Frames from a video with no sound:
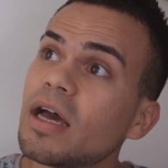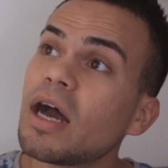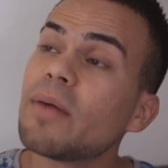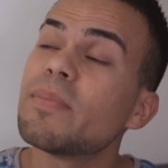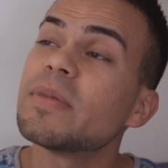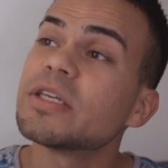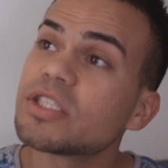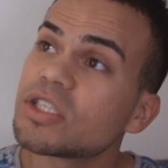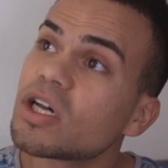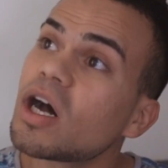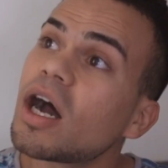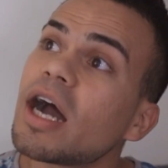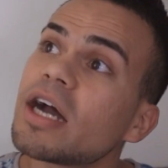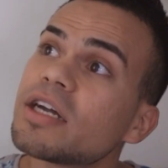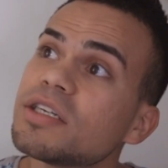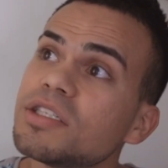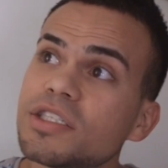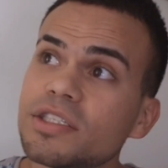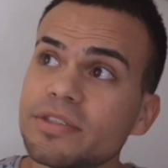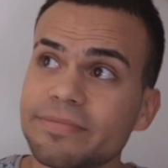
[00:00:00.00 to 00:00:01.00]
A
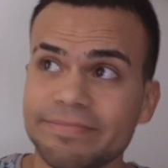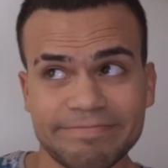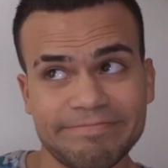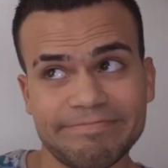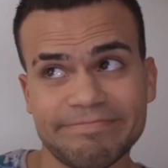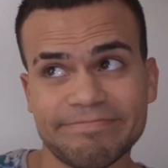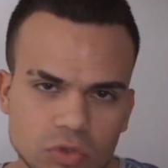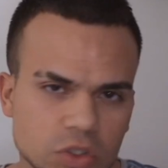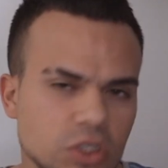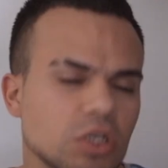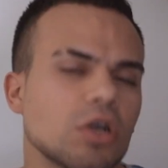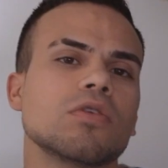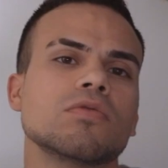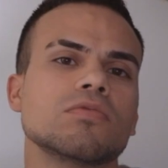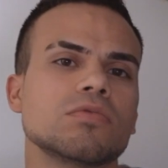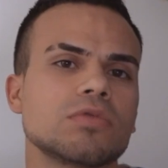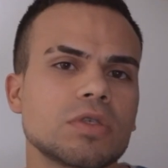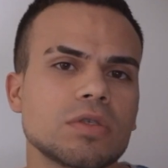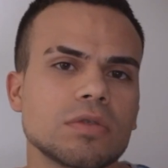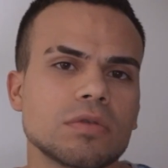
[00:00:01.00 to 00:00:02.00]
massage.
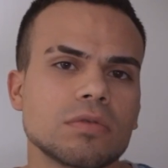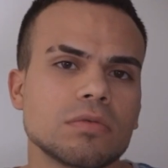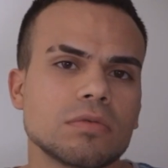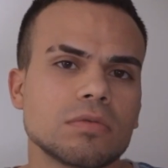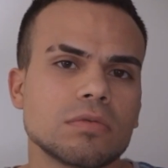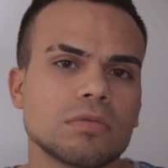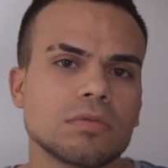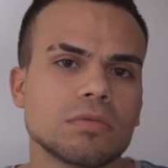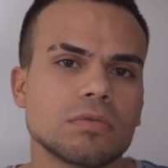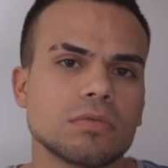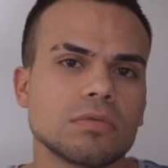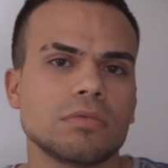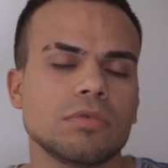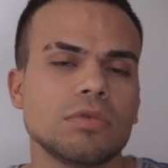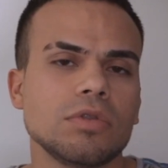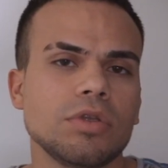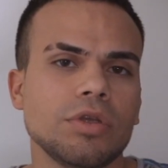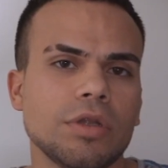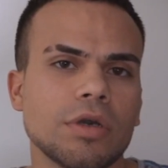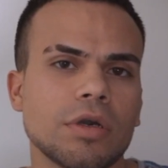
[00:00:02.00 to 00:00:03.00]
Don't.
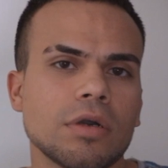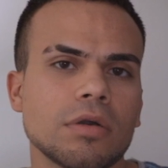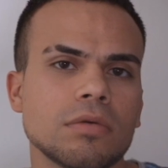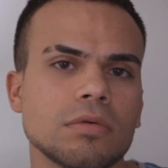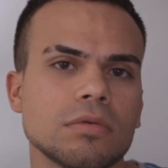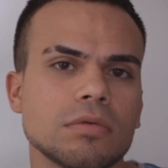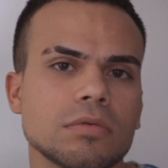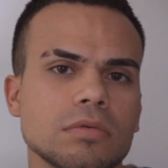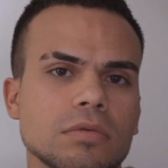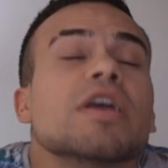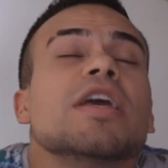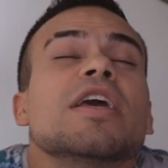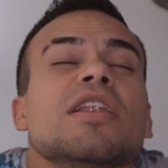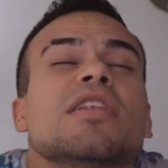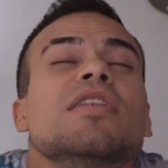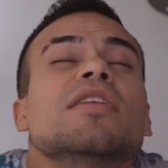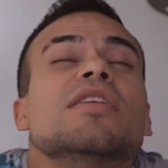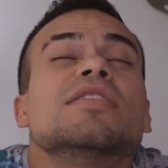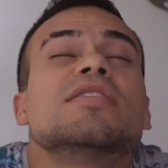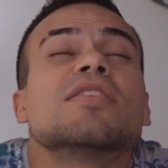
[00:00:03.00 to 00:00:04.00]
You know?
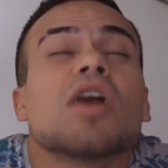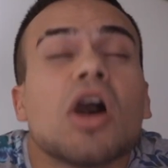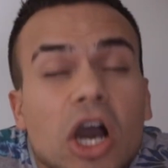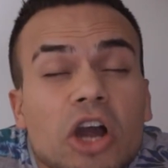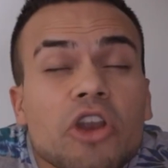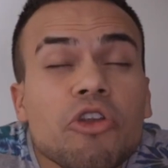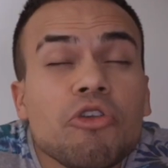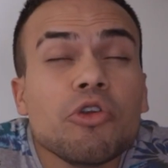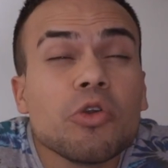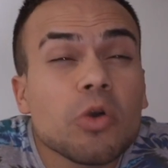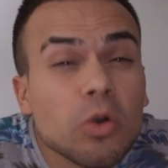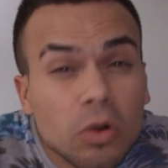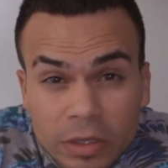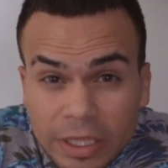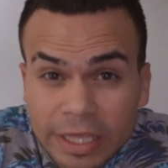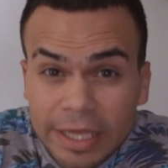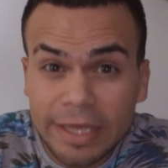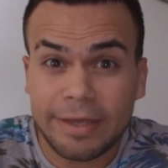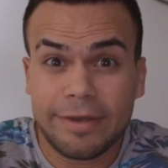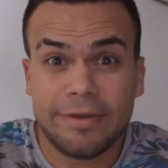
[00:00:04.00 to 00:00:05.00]
It's
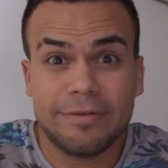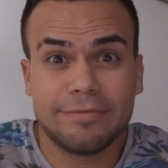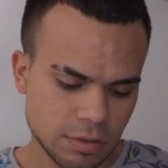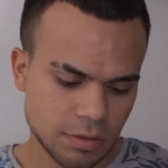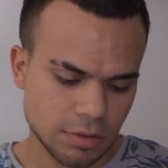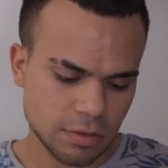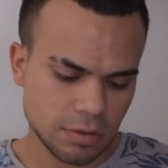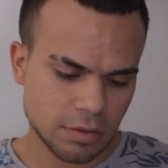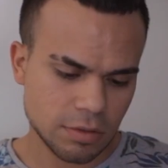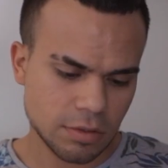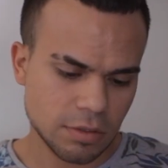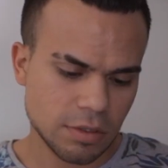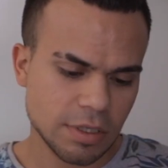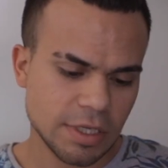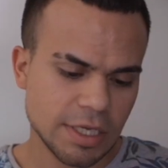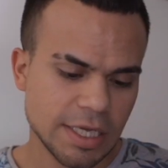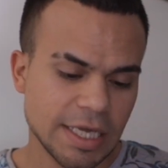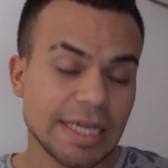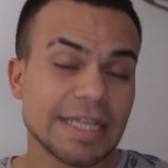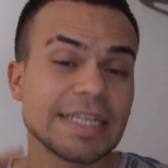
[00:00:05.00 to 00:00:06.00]
annoying.
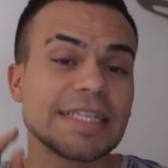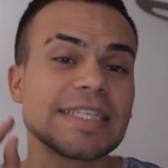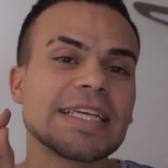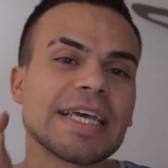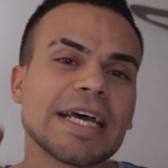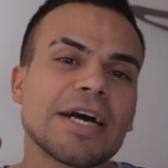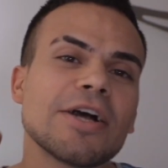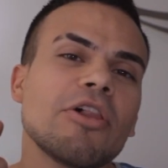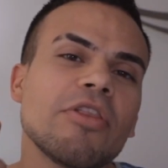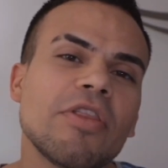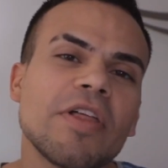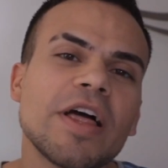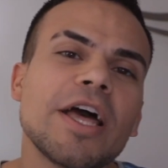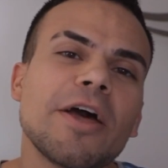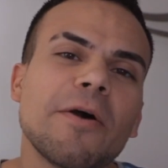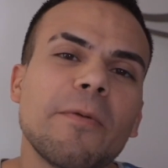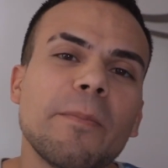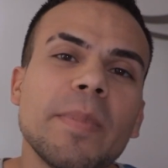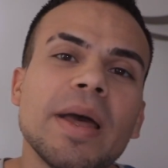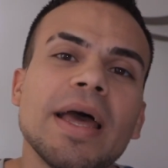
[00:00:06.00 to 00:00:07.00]
Tell
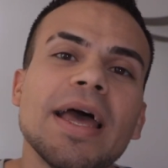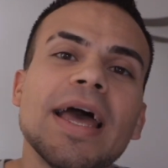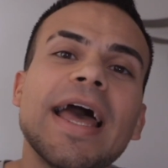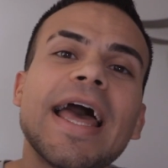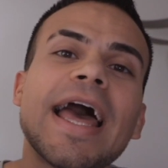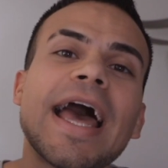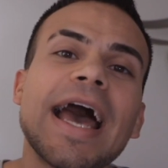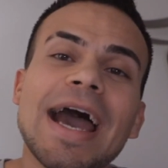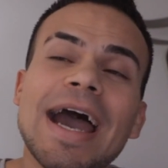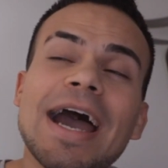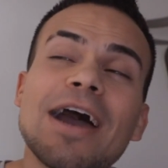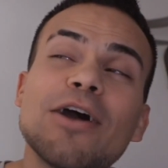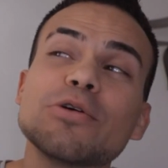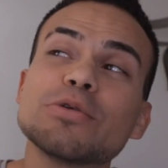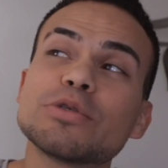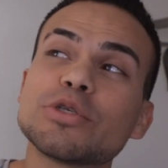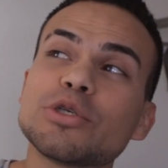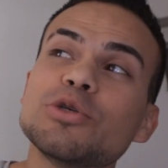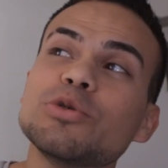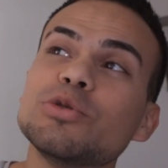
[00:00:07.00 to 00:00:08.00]
them
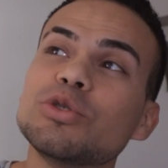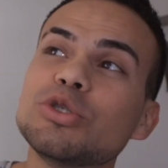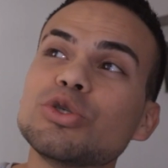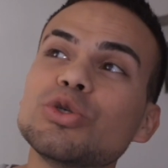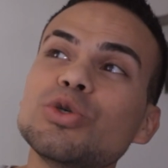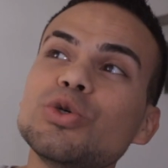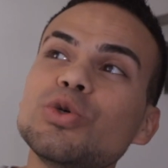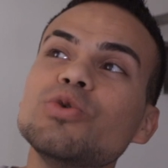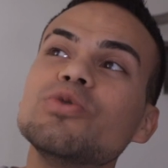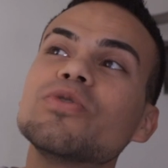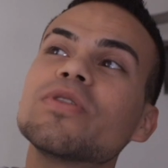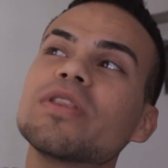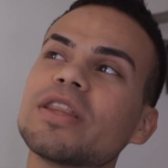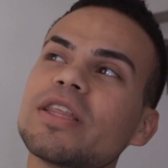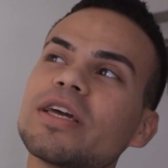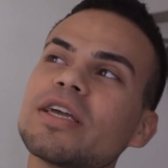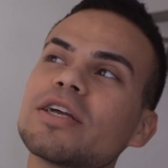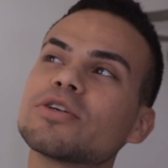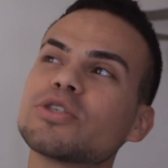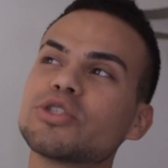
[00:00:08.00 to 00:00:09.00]
how to do
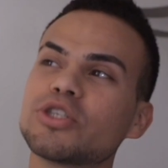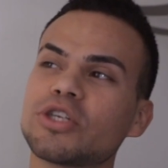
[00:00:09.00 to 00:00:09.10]
their